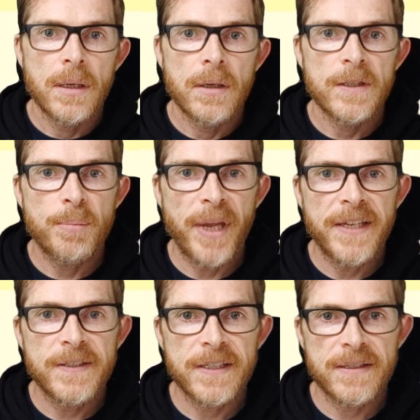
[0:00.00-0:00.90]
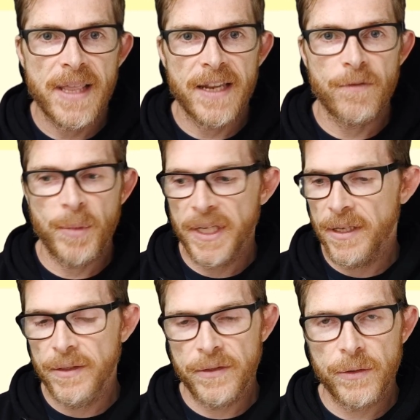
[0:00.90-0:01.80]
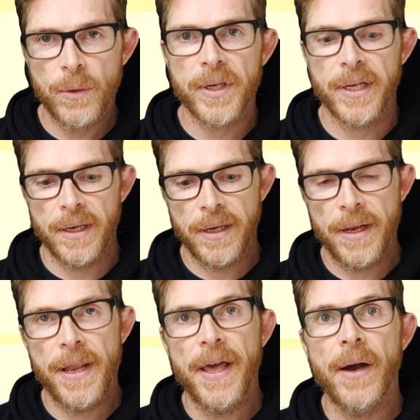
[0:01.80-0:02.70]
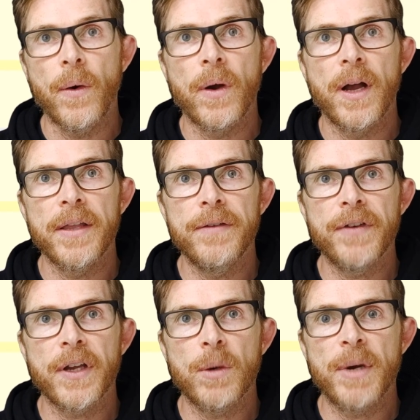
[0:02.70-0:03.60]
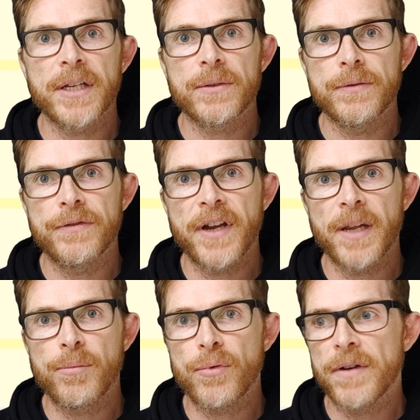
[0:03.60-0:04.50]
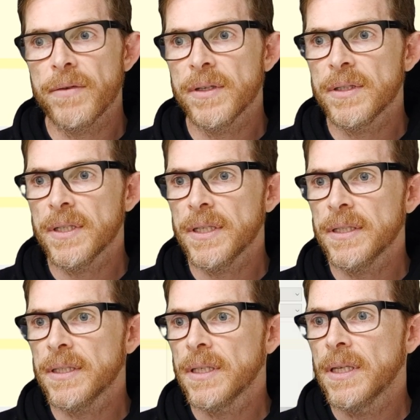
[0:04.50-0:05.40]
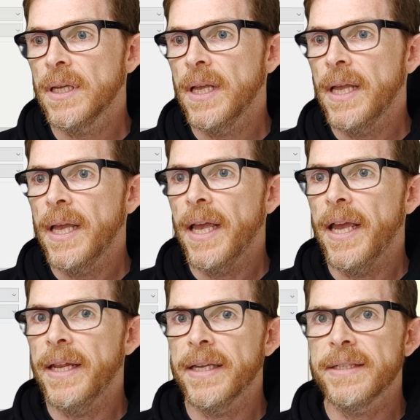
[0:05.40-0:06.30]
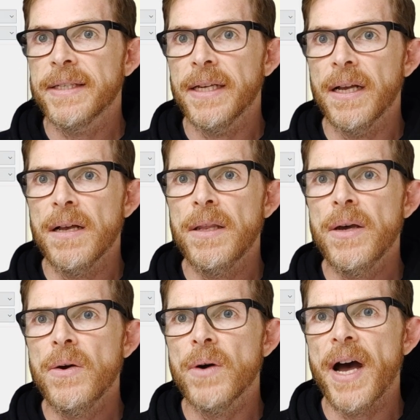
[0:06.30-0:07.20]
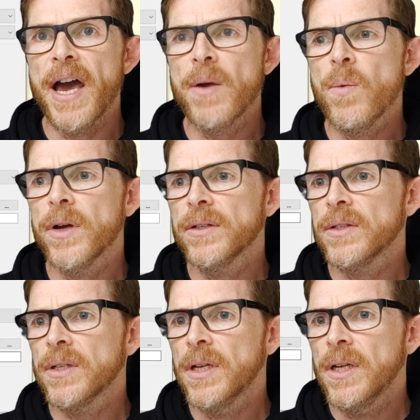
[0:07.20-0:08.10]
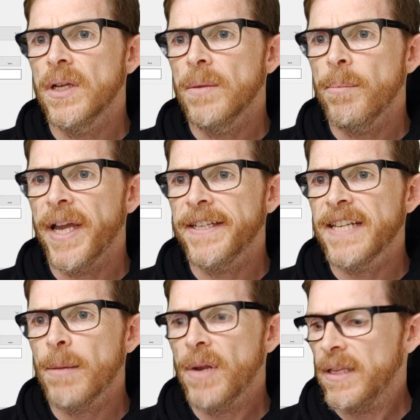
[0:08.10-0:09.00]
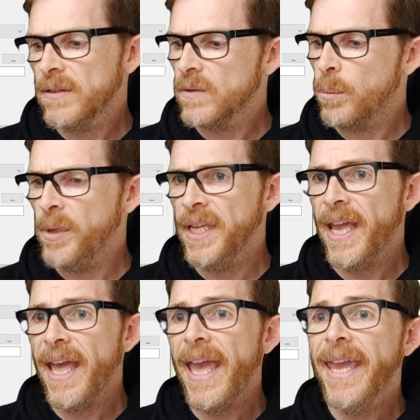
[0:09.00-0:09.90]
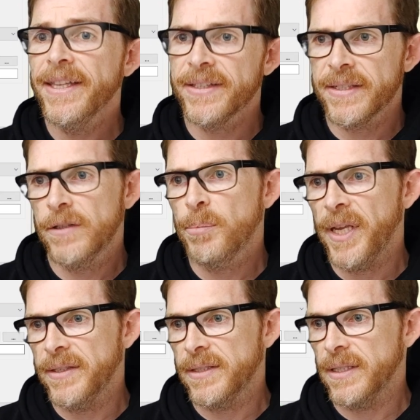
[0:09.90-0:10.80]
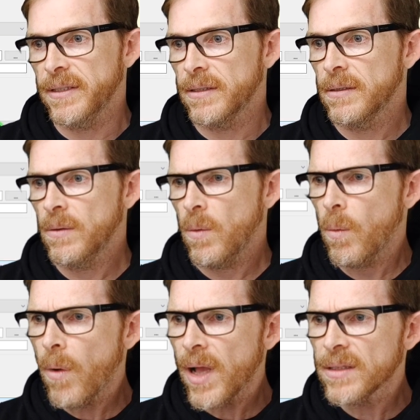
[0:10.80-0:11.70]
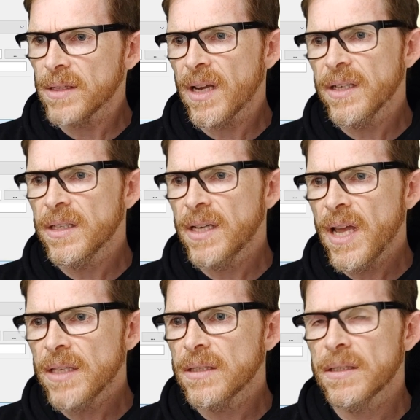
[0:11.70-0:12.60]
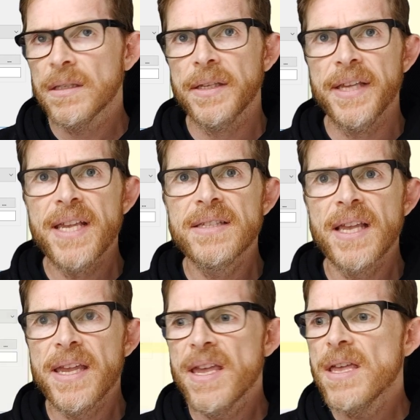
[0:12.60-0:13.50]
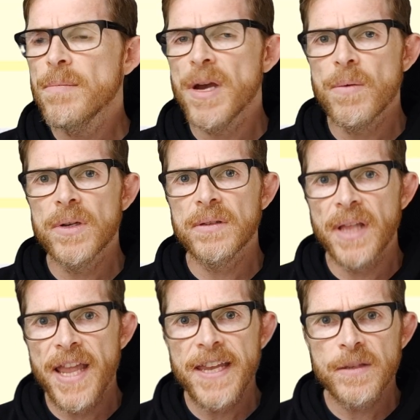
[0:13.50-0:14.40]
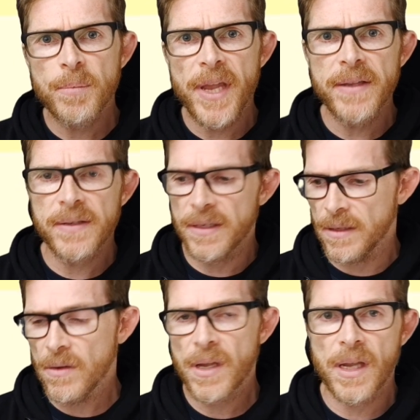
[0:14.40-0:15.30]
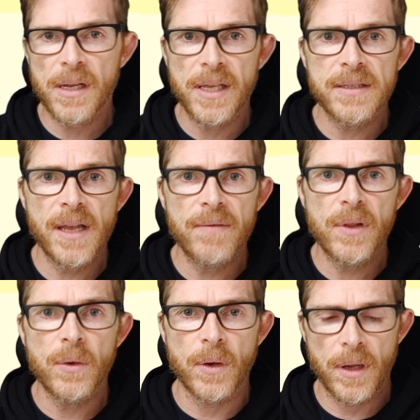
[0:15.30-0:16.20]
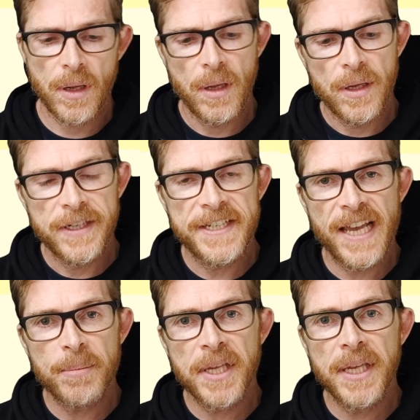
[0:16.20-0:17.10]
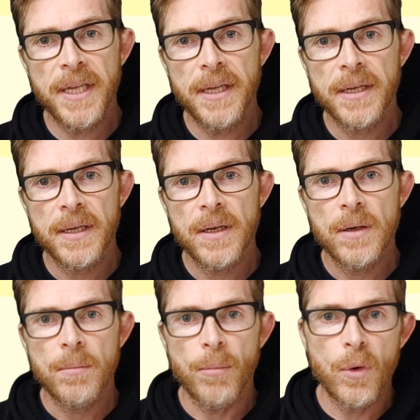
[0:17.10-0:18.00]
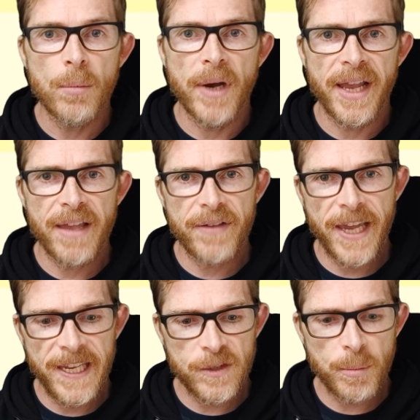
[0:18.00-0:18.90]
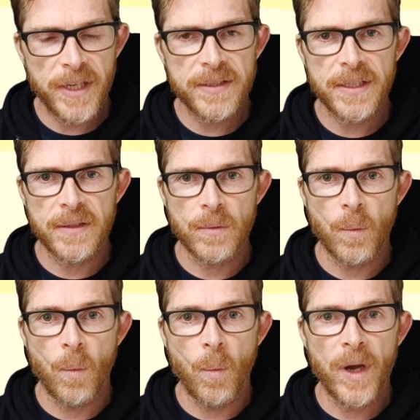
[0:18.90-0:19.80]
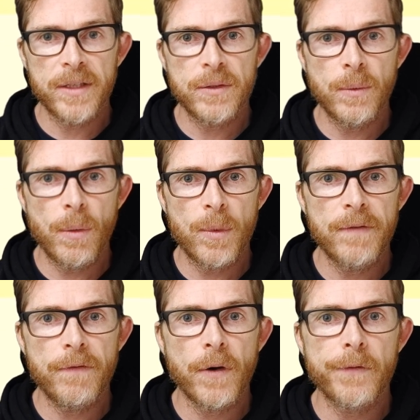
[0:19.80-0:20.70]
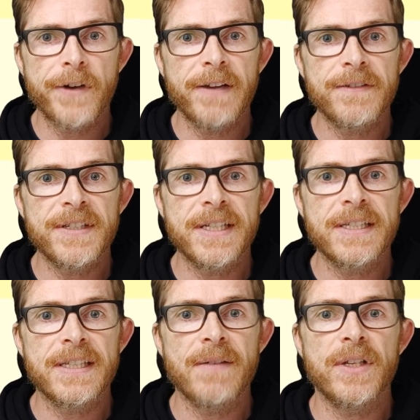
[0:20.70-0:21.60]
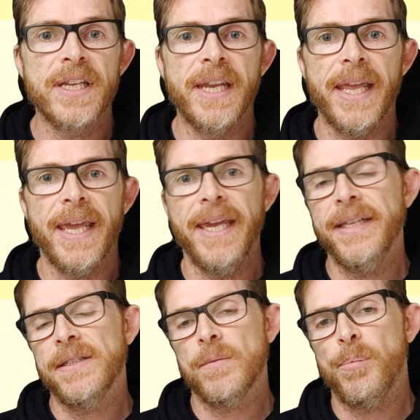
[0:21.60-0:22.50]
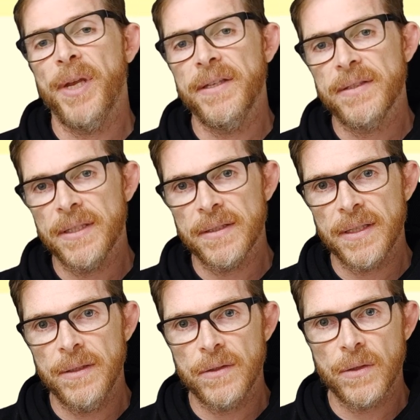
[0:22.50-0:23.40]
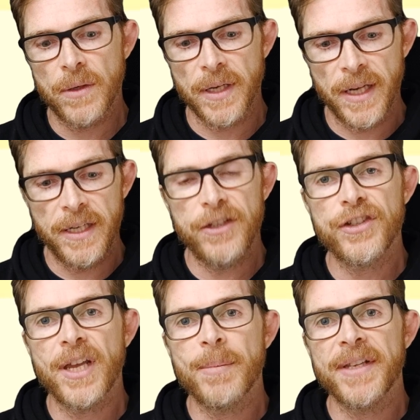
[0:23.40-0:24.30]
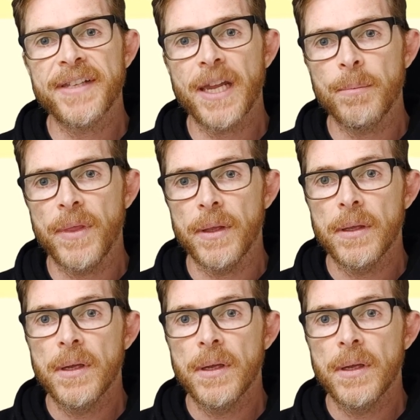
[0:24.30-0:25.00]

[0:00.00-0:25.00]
spaces that have been inserted. Now, if I go back to File Preferences and I say, oh no, I want my tab length to be 8 spaces. What, are you nuts? Yes, I am. I want 8 spaces. Okay, let's have a look. Tab key. Boom, I have 8 spaces. 1, 2, 3, 4, 5, 6, 7, and 8 spaces inserted. And each time I type the